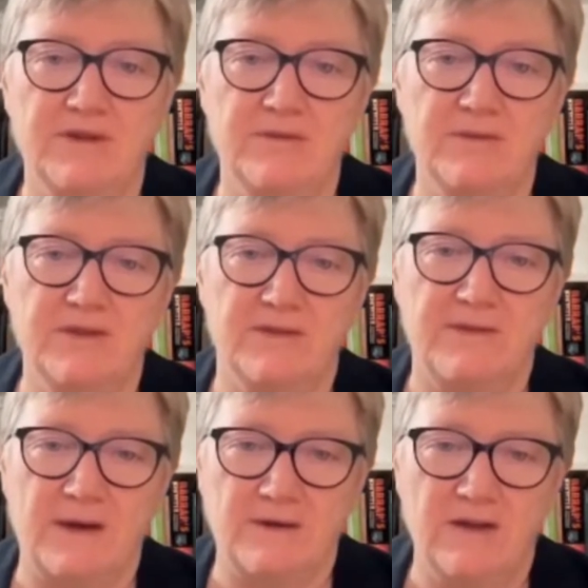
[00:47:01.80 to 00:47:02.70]
is the
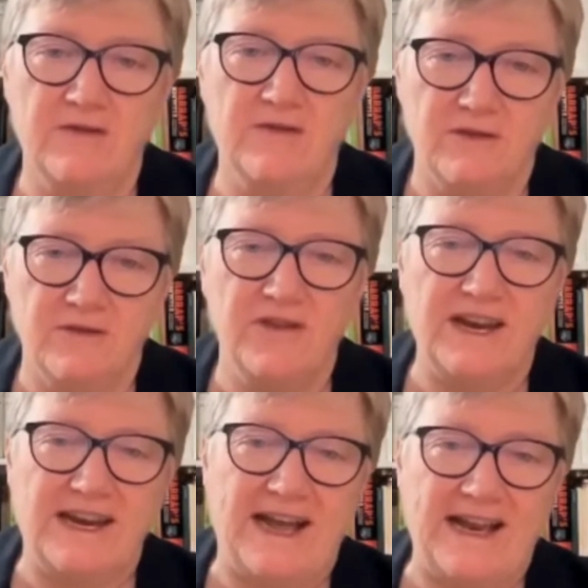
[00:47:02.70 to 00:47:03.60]
foundation of
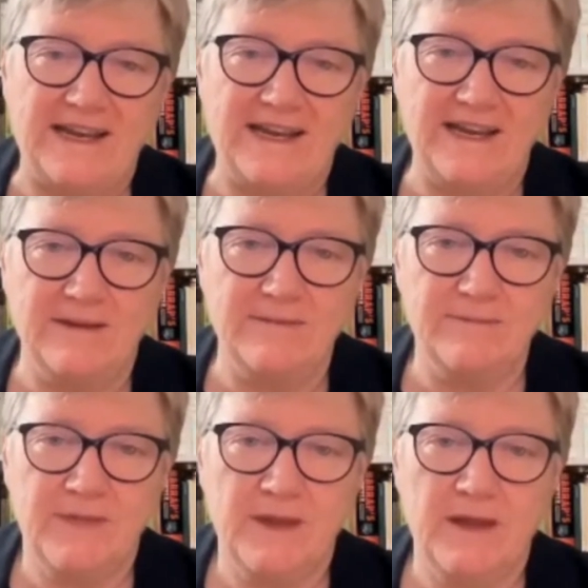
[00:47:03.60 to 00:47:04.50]
synodality.
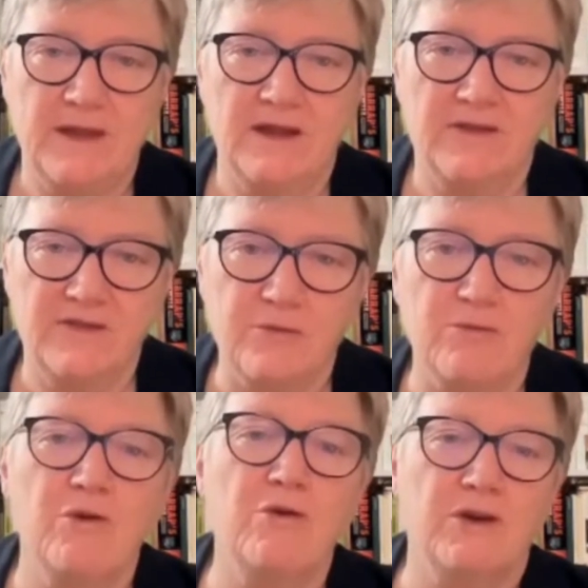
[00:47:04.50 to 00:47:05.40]
It's the
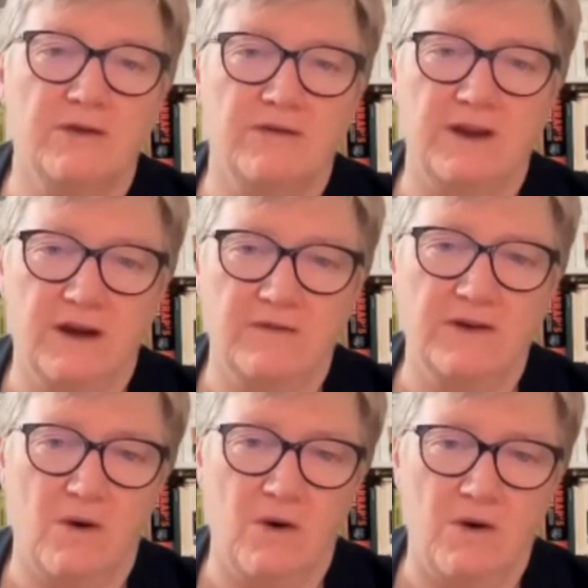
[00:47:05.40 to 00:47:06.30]
root of it
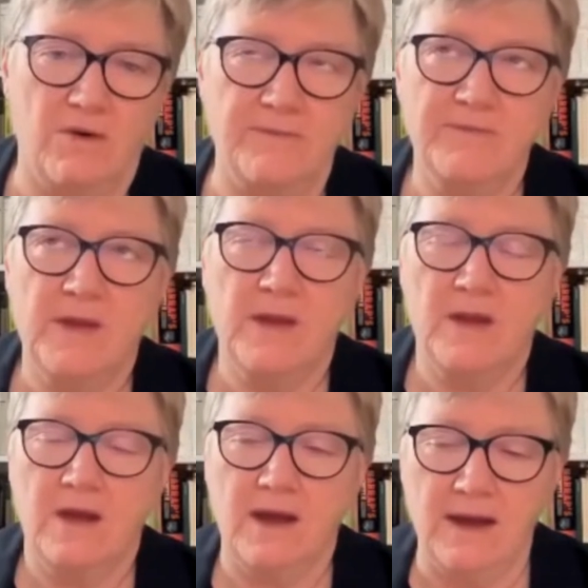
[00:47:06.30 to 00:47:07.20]
all.
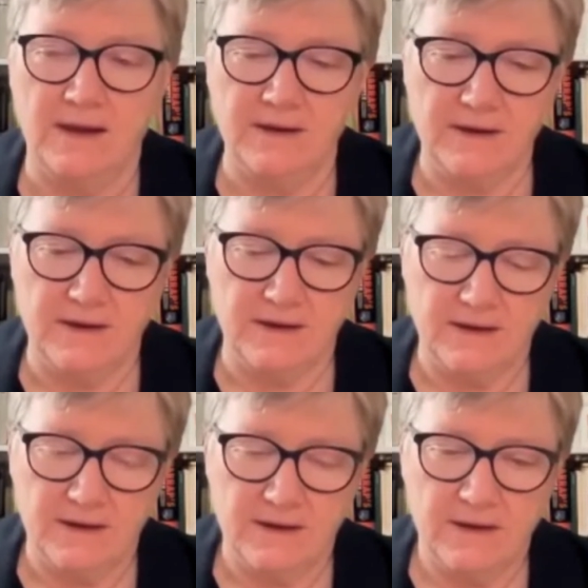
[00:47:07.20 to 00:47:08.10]
And
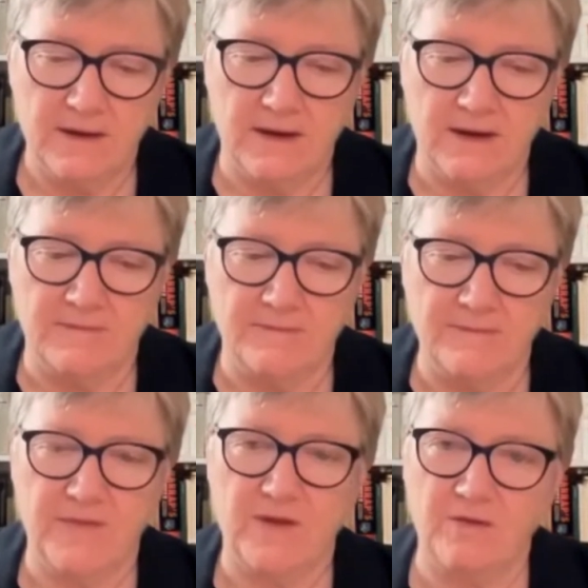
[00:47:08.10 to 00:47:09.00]
um,
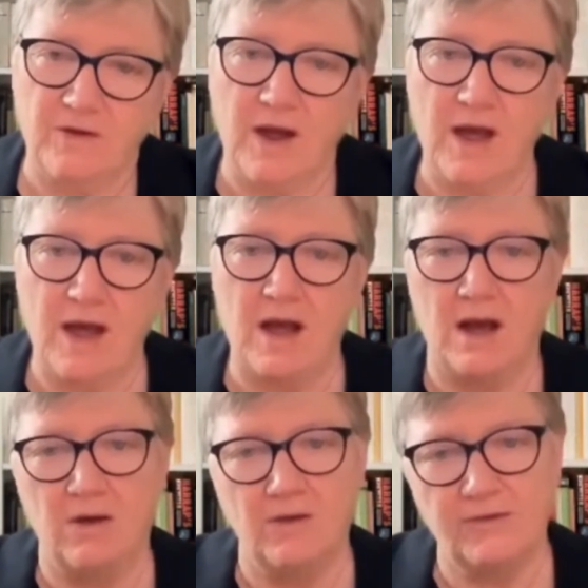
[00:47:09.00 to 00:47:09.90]

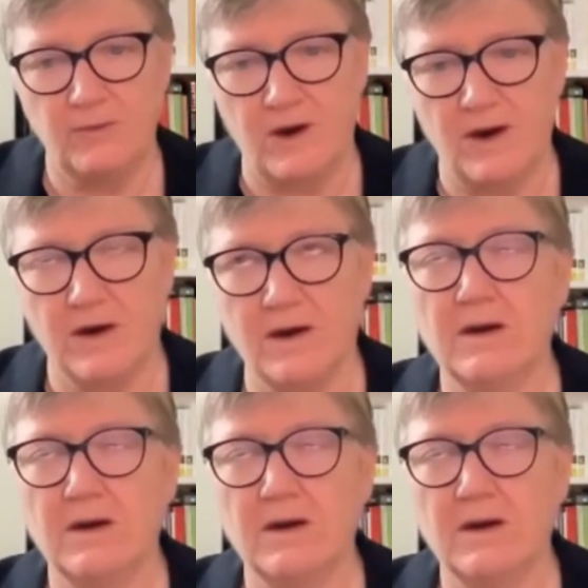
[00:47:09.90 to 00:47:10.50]
elsewhere,